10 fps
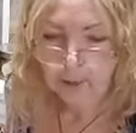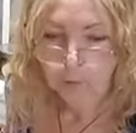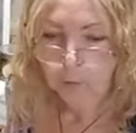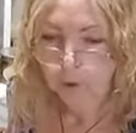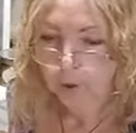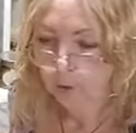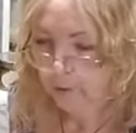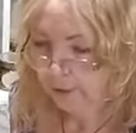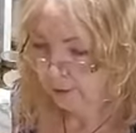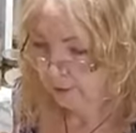we're
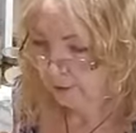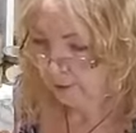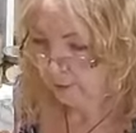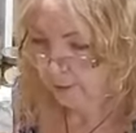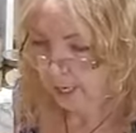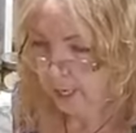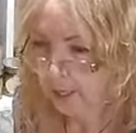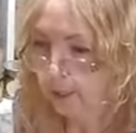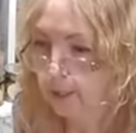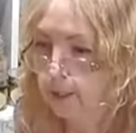going to
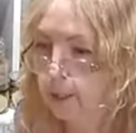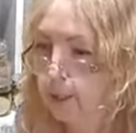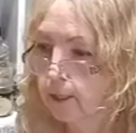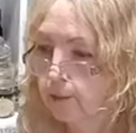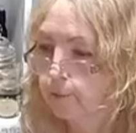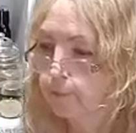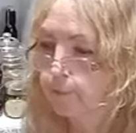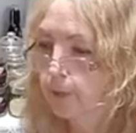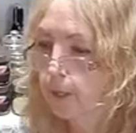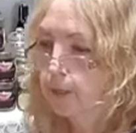add
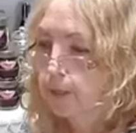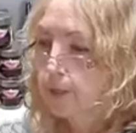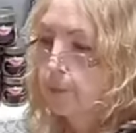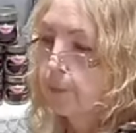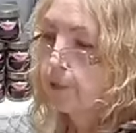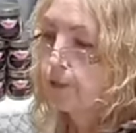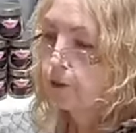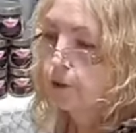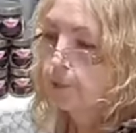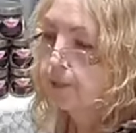some maple
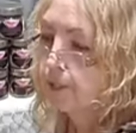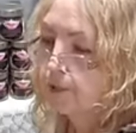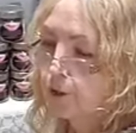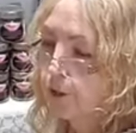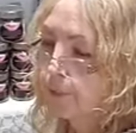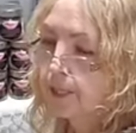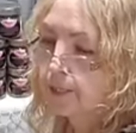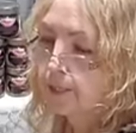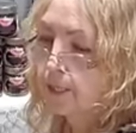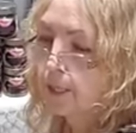syrup is the very
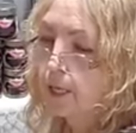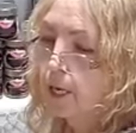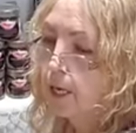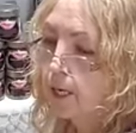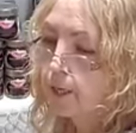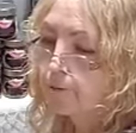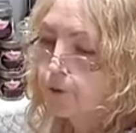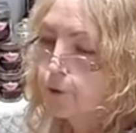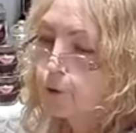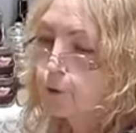best thing. A
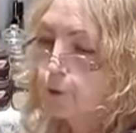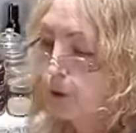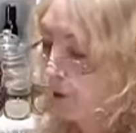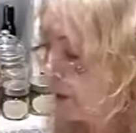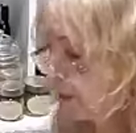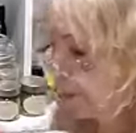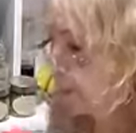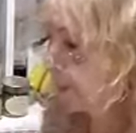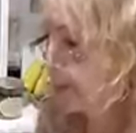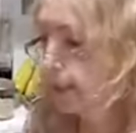lot of
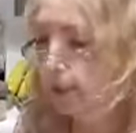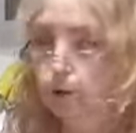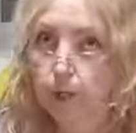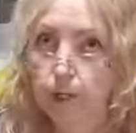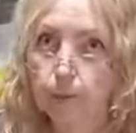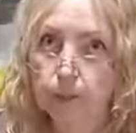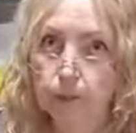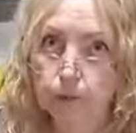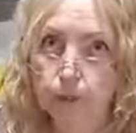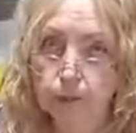people say they don't like
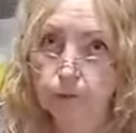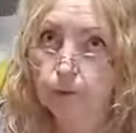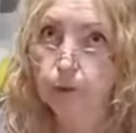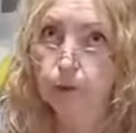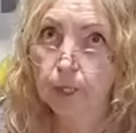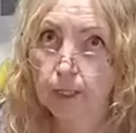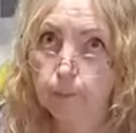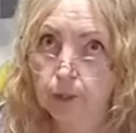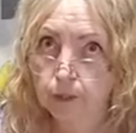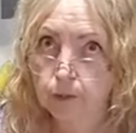Brussels sprouts. If you don't like
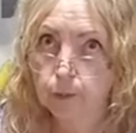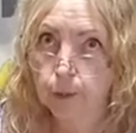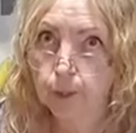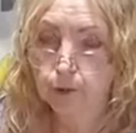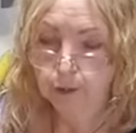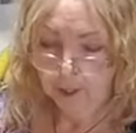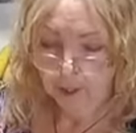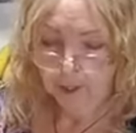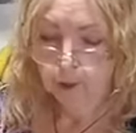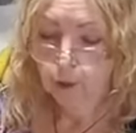Brussels sprouts,
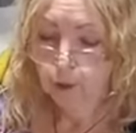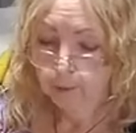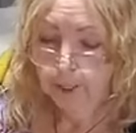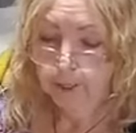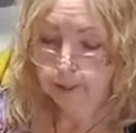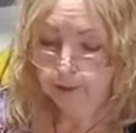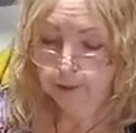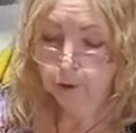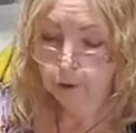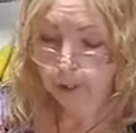cook them like this.
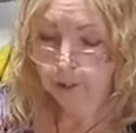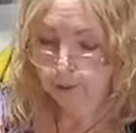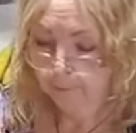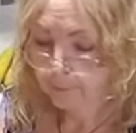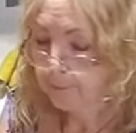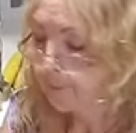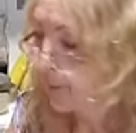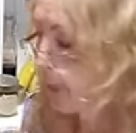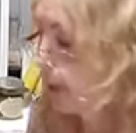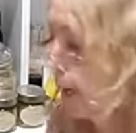You'll like them.
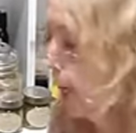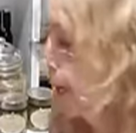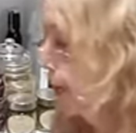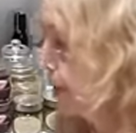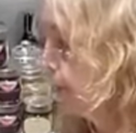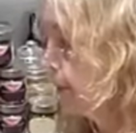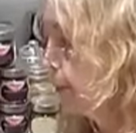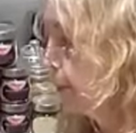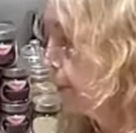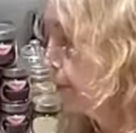Add a little bit of
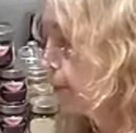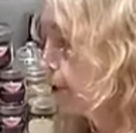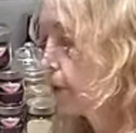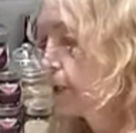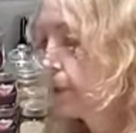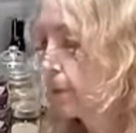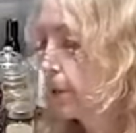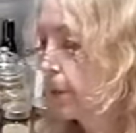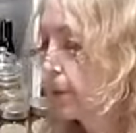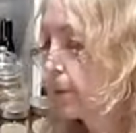maple syrup.
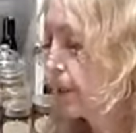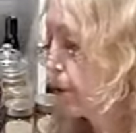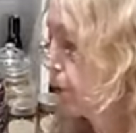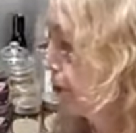Make sure